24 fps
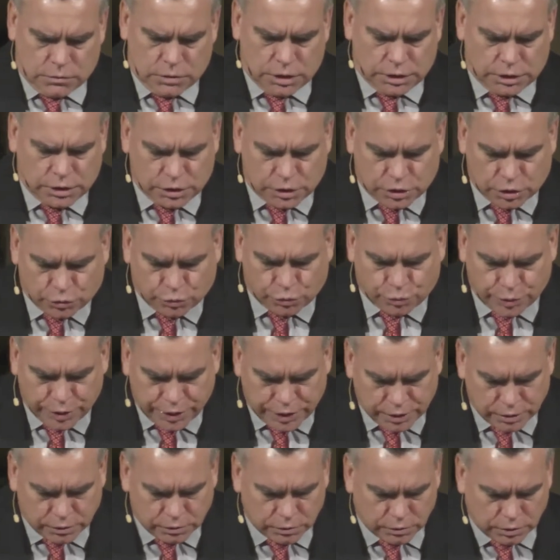This is a
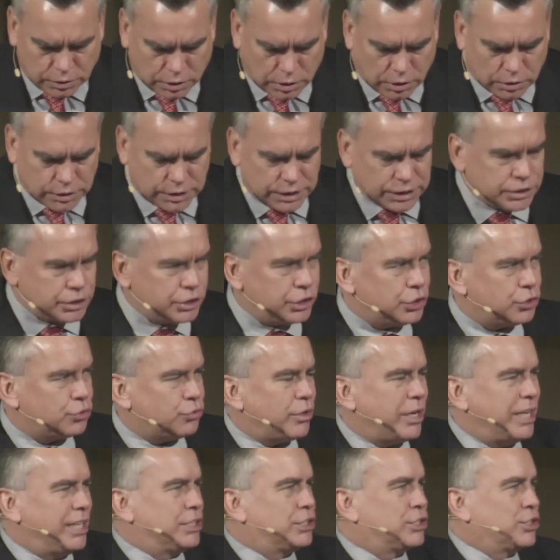real long distance
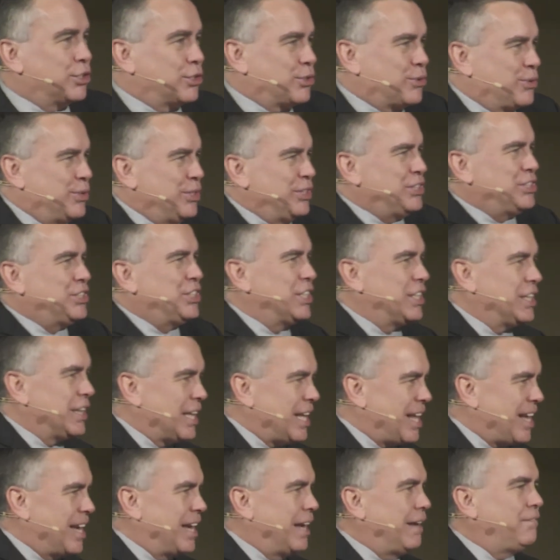race. The Christian
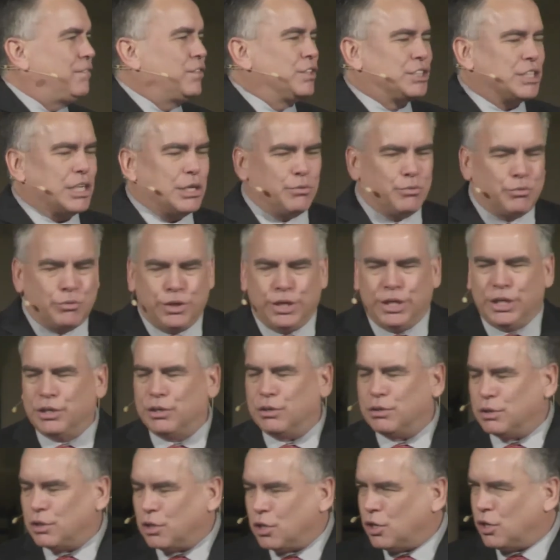life is a
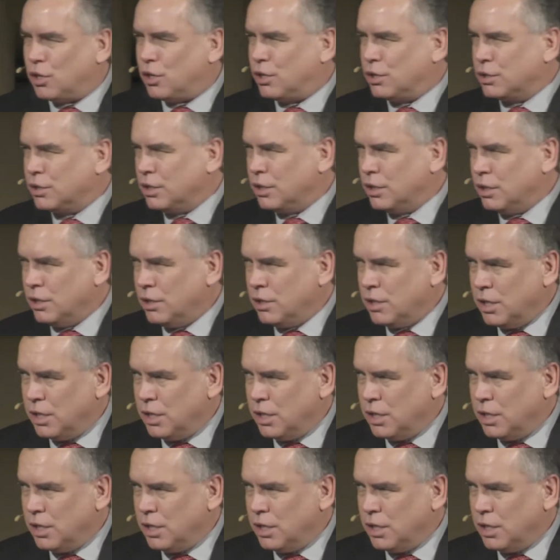real long